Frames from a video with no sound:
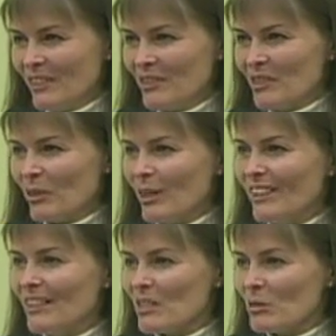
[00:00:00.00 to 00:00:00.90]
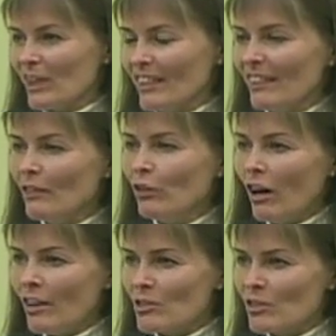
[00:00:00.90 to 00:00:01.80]
So in this way,
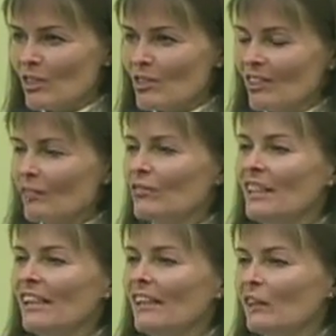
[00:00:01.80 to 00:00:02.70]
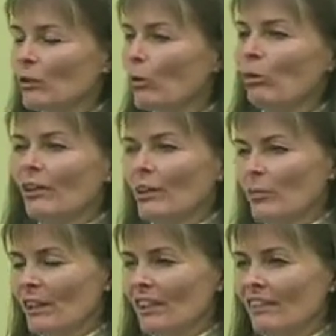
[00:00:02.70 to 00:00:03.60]
lostness and really totally
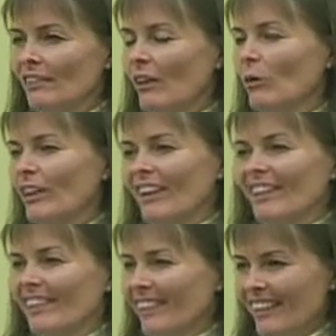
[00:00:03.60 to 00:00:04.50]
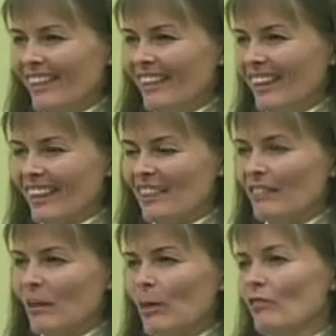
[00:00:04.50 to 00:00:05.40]
being, okay, I give
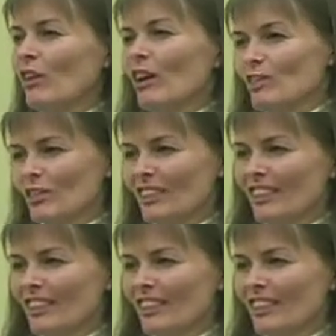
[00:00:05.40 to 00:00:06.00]
up, I've lost.